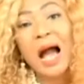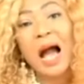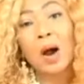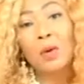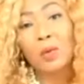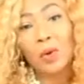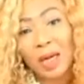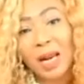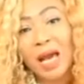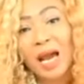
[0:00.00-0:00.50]

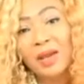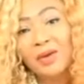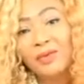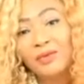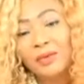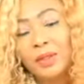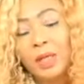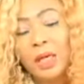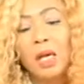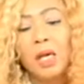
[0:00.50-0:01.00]
our
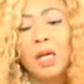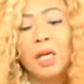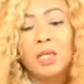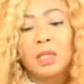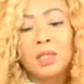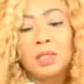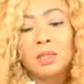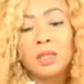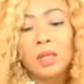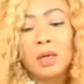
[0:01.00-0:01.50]
life.
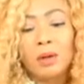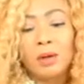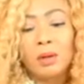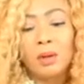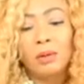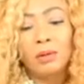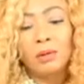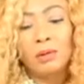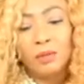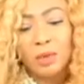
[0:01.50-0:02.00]

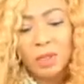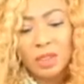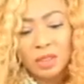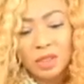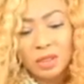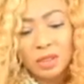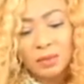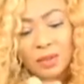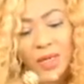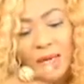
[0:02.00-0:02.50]
So we
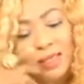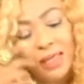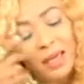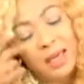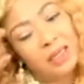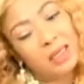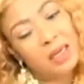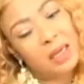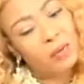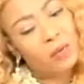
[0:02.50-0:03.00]
just read
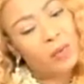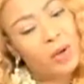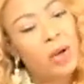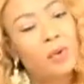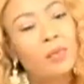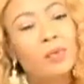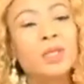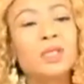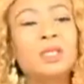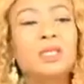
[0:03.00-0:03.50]
earlier
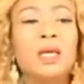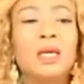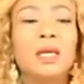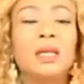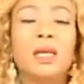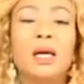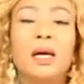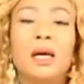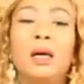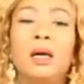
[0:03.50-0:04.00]
where we're
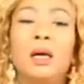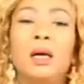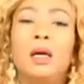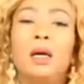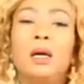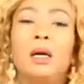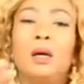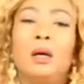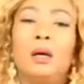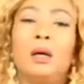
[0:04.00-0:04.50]
saying that
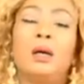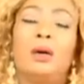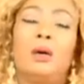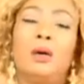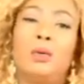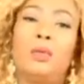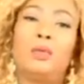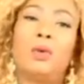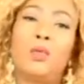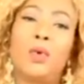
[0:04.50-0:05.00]

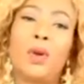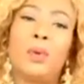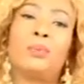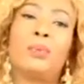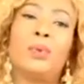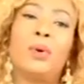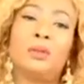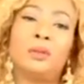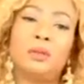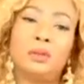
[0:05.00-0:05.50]
we were
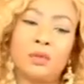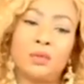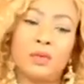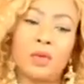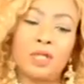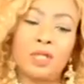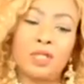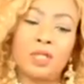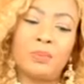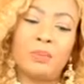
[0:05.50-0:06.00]
born to
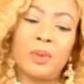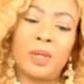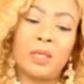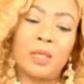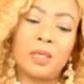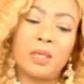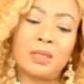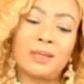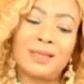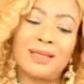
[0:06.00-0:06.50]
worship,
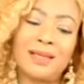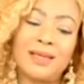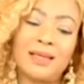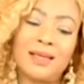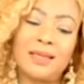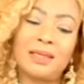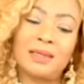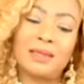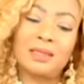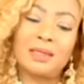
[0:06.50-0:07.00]
and it's
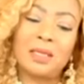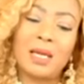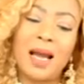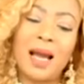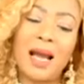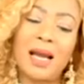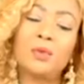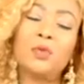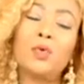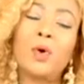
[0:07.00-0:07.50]

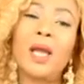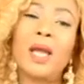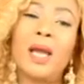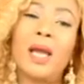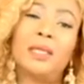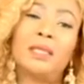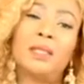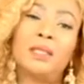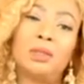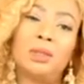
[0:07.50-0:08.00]

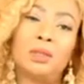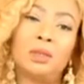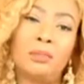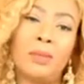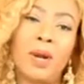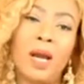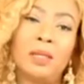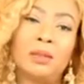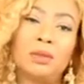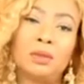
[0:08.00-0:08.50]
hardwired into
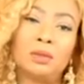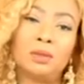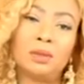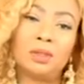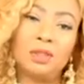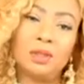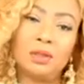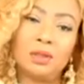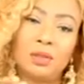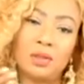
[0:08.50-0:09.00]
man to
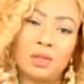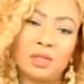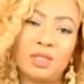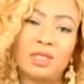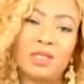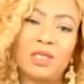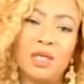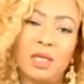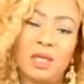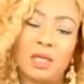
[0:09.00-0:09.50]

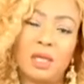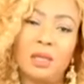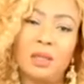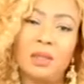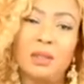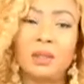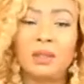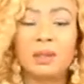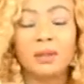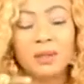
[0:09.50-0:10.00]
seek
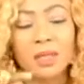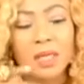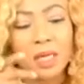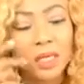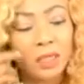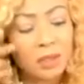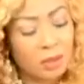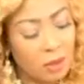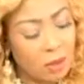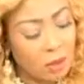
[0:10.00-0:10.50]
the
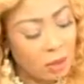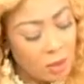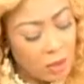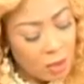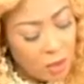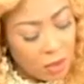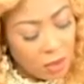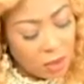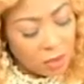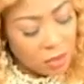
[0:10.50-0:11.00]
Creator.
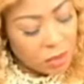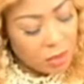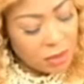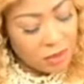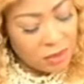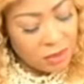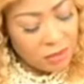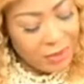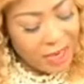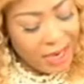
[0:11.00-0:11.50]
So
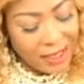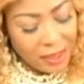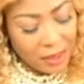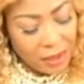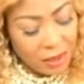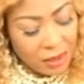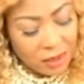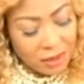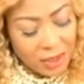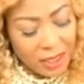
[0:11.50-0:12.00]
he's
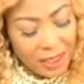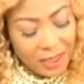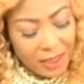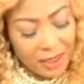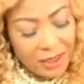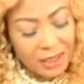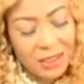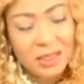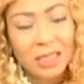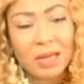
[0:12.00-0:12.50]
reminding us that
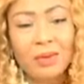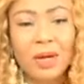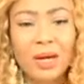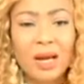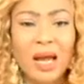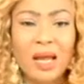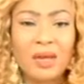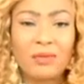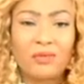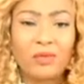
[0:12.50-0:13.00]
it is our
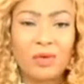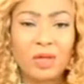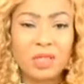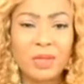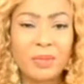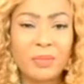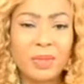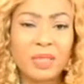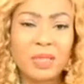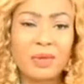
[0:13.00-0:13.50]
life.
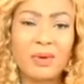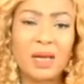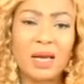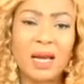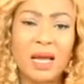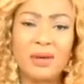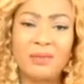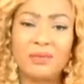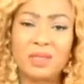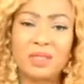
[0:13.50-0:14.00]
Worship is our
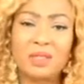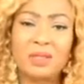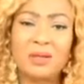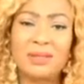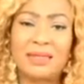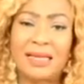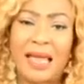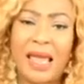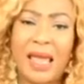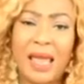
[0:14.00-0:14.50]
life. It's
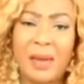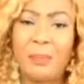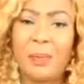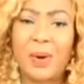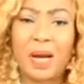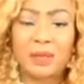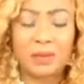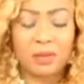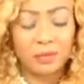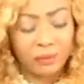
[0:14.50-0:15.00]
not a
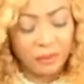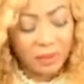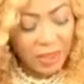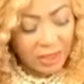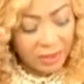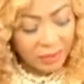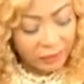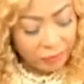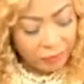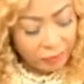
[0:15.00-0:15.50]
part of
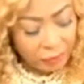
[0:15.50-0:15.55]
life.